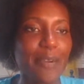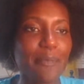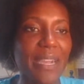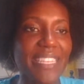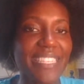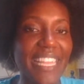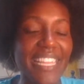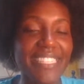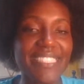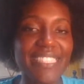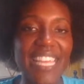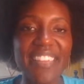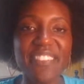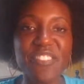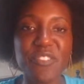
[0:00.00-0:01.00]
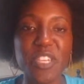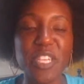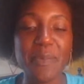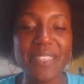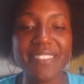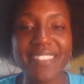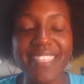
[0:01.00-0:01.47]
My next live
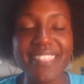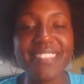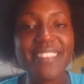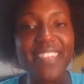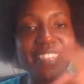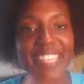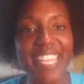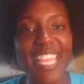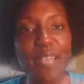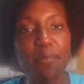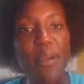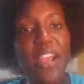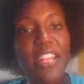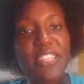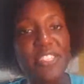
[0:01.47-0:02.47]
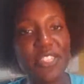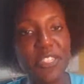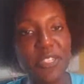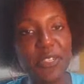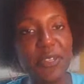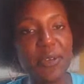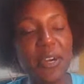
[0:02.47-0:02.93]
stream is this Sunday, part
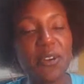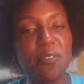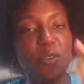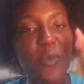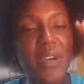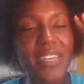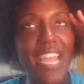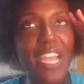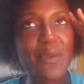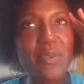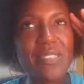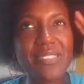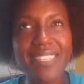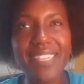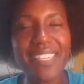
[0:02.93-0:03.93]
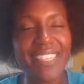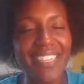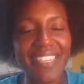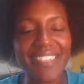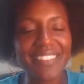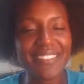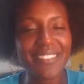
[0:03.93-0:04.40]
2 of What I Was
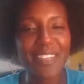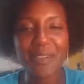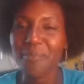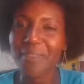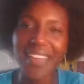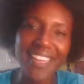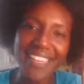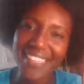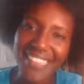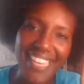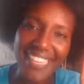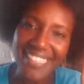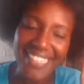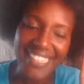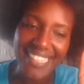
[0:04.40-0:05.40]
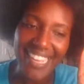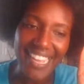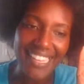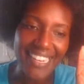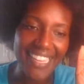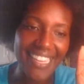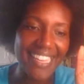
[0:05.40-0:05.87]
Thinking, Buying Land in
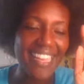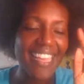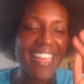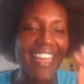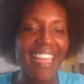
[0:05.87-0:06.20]
Ghana.